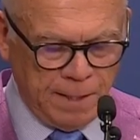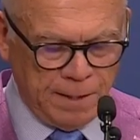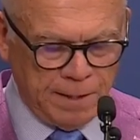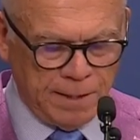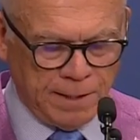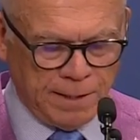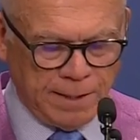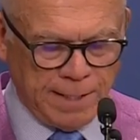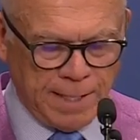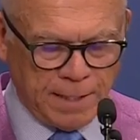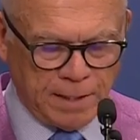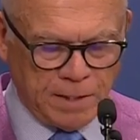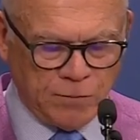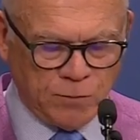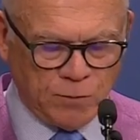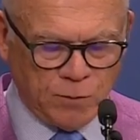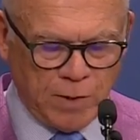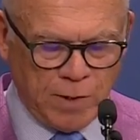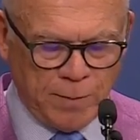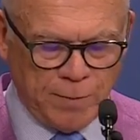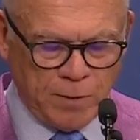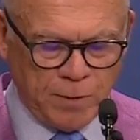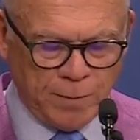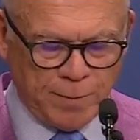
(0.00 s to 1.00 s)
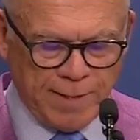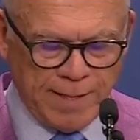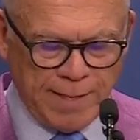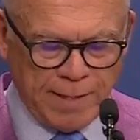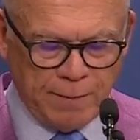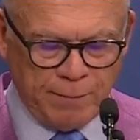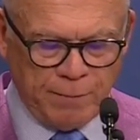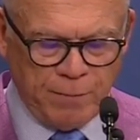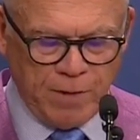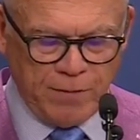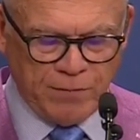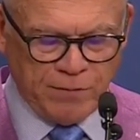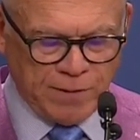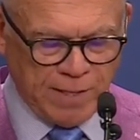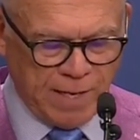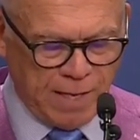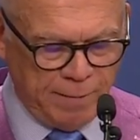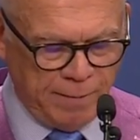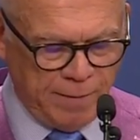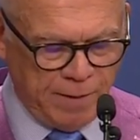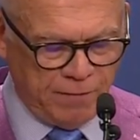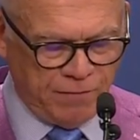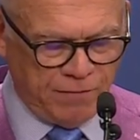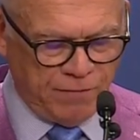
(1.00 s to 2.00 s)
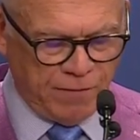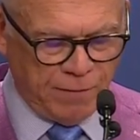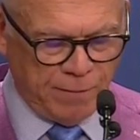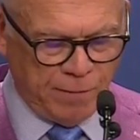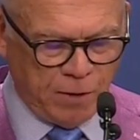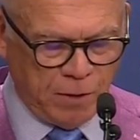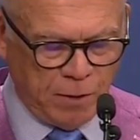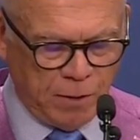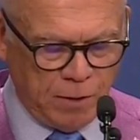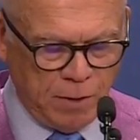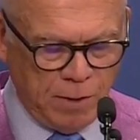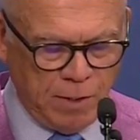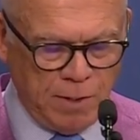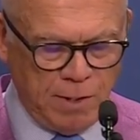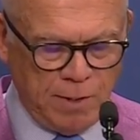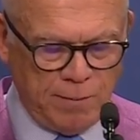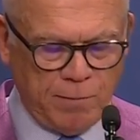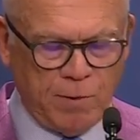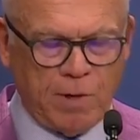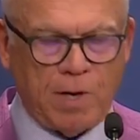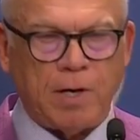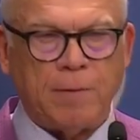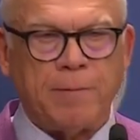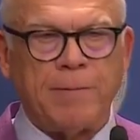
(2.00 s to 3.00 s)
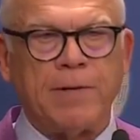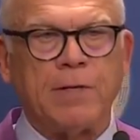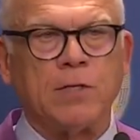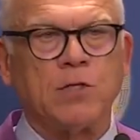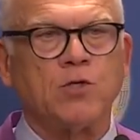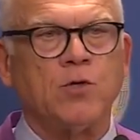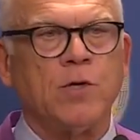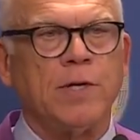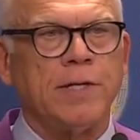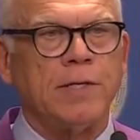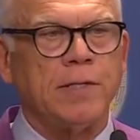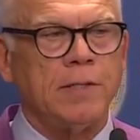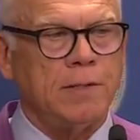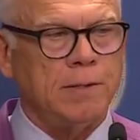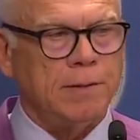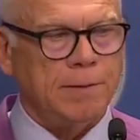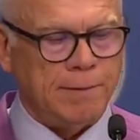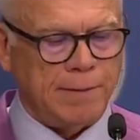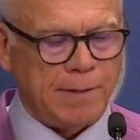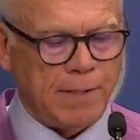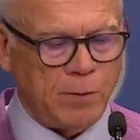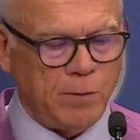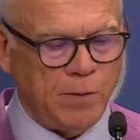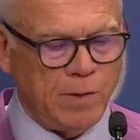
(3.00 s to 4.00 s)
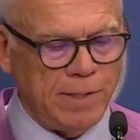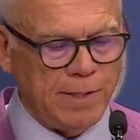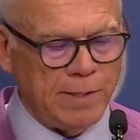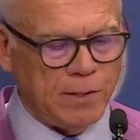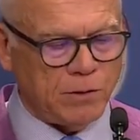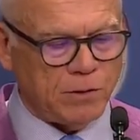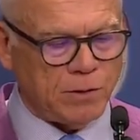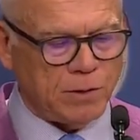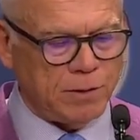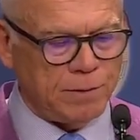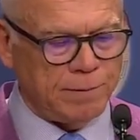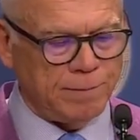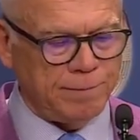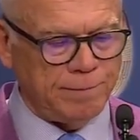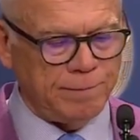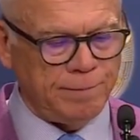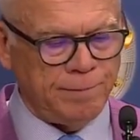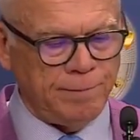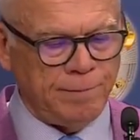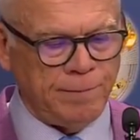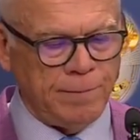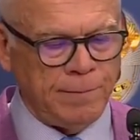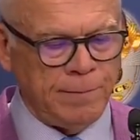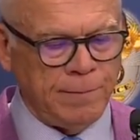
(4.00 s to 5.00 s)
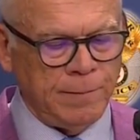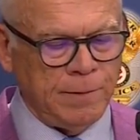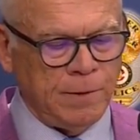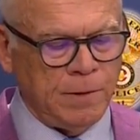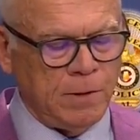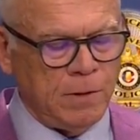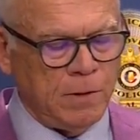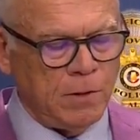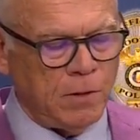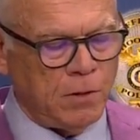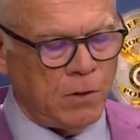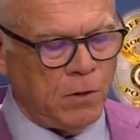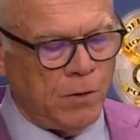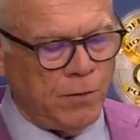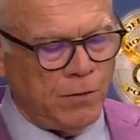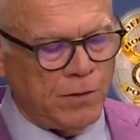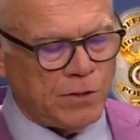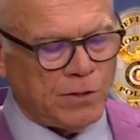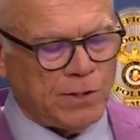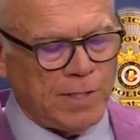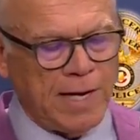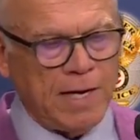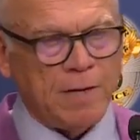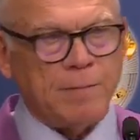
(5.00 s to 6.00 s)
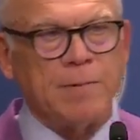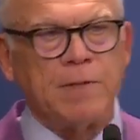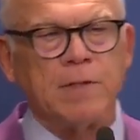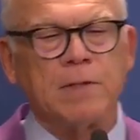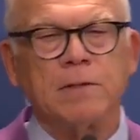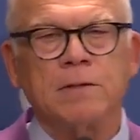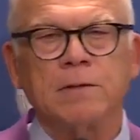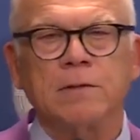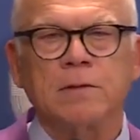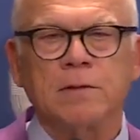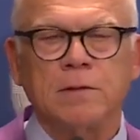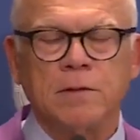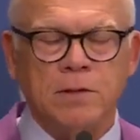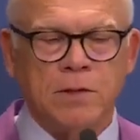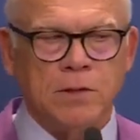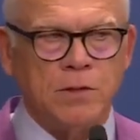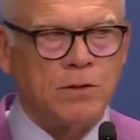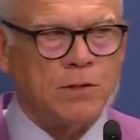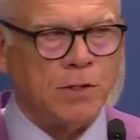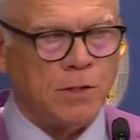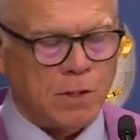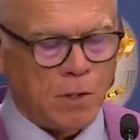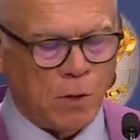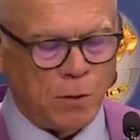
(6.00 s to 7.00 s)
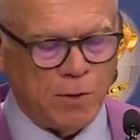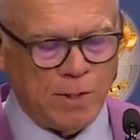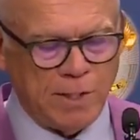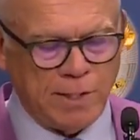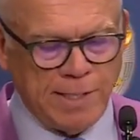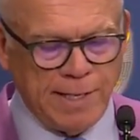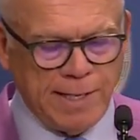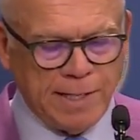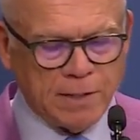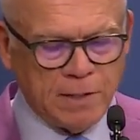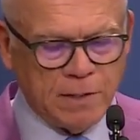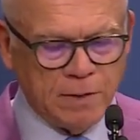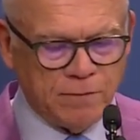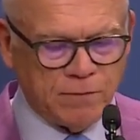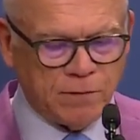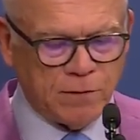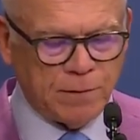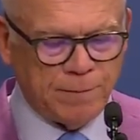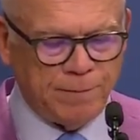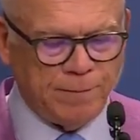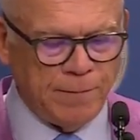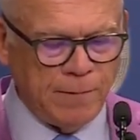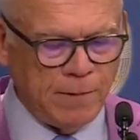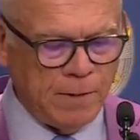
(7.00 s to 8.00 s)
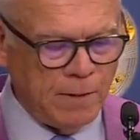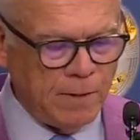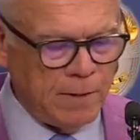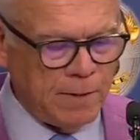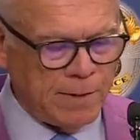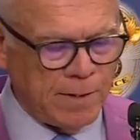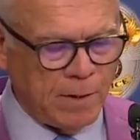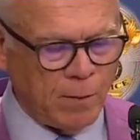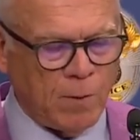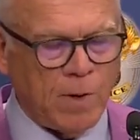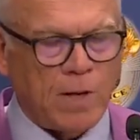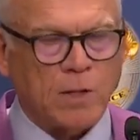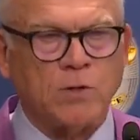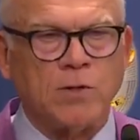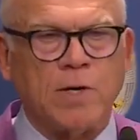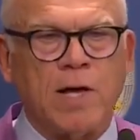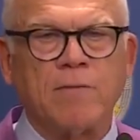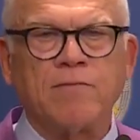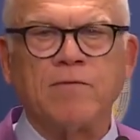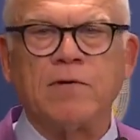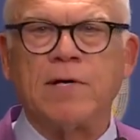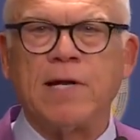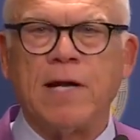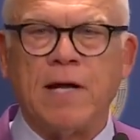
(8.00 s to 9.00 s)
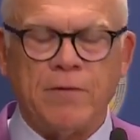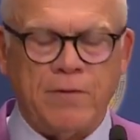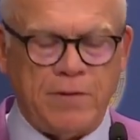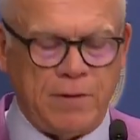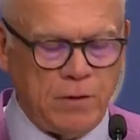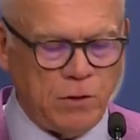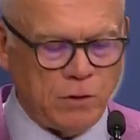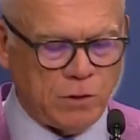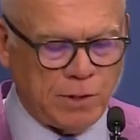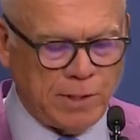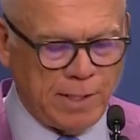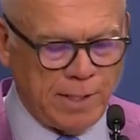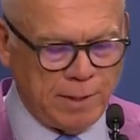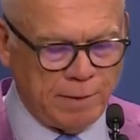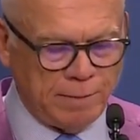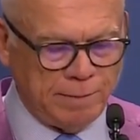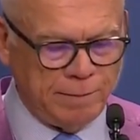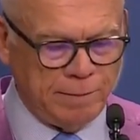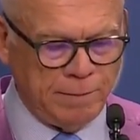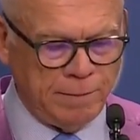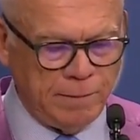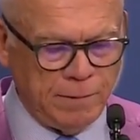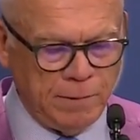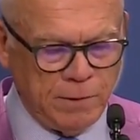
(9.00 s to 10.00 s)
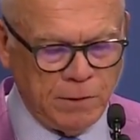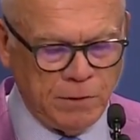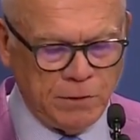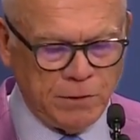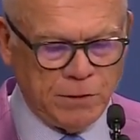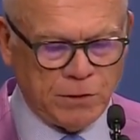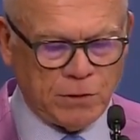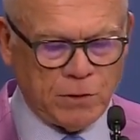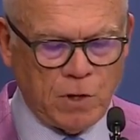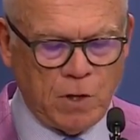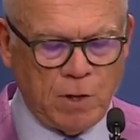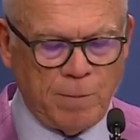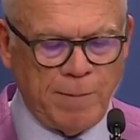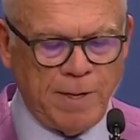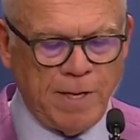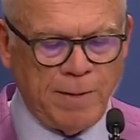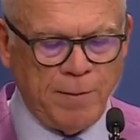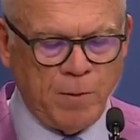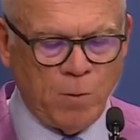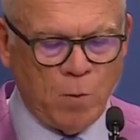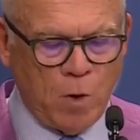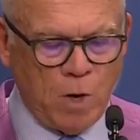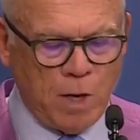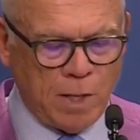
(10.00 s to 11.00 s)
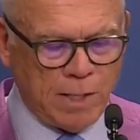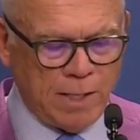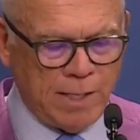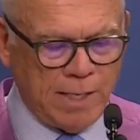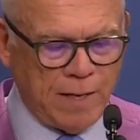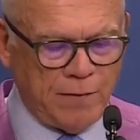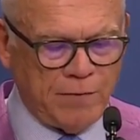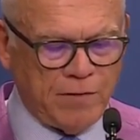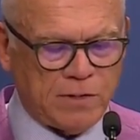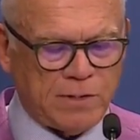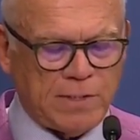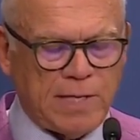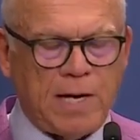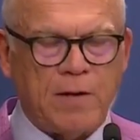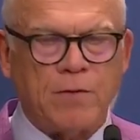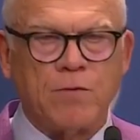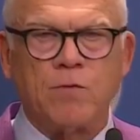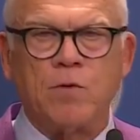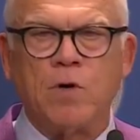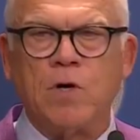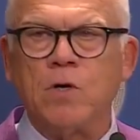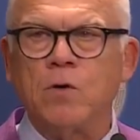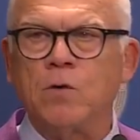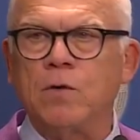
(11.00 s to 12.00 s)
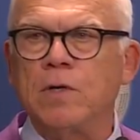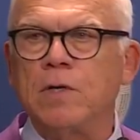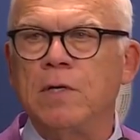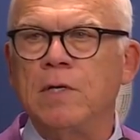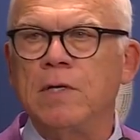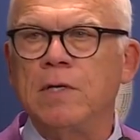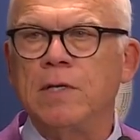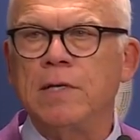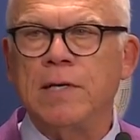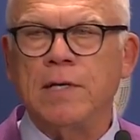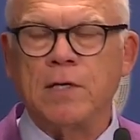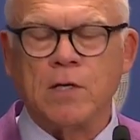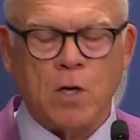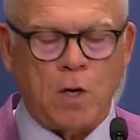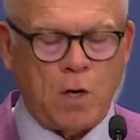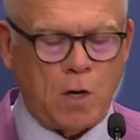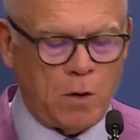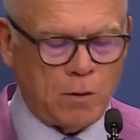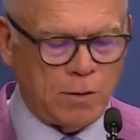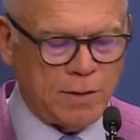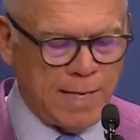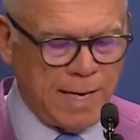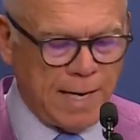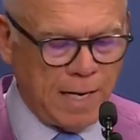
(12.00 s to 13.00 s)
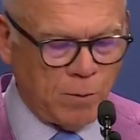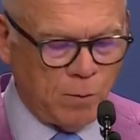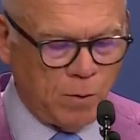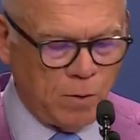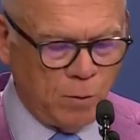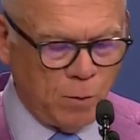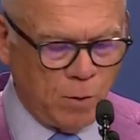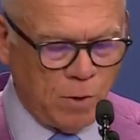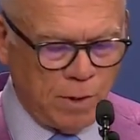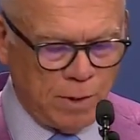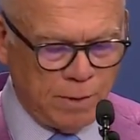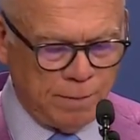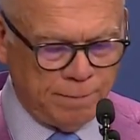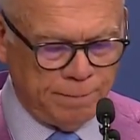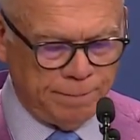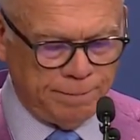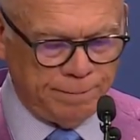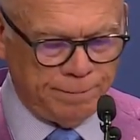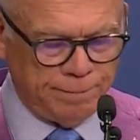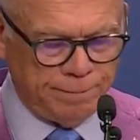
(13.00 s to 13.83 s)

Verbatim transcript: Detectives were able to obtain a brief statement from her prior to being treated and released. During the statement, she told detectives that while traveling down the interstate, she saw a baby walking down the side of the road and called 911.